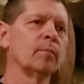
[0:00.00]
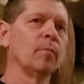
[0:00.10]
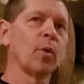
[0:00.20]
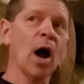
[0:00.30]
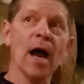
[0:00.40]

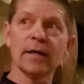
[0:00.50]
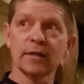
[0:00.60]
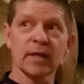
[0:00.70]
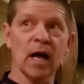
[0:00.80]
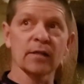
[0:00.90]

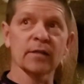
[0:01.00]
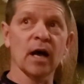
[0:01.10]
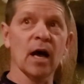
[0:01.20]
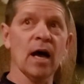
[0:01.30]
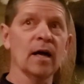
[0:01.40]
brightness
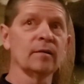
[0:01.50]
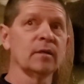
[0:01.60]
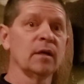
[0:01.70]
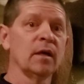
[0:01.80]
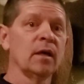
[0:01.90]
outside,
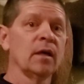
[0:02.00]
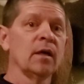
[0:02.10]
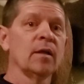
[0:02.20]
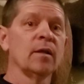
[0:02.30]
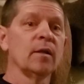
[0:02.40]

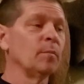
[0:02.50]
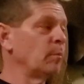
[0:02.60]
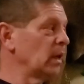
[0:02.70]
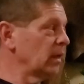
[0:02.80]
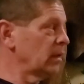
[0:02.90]

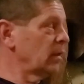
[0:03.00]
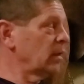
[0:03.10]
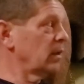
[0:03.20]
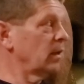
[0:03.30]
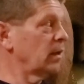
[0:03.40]
but
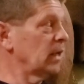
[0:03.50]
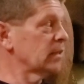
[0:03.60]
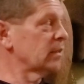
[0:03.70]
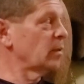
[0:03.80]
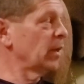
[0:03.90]

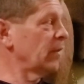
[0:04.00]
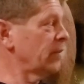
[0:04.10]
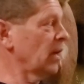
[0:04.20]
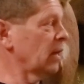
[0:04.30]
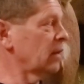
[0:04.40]
this is a big thing.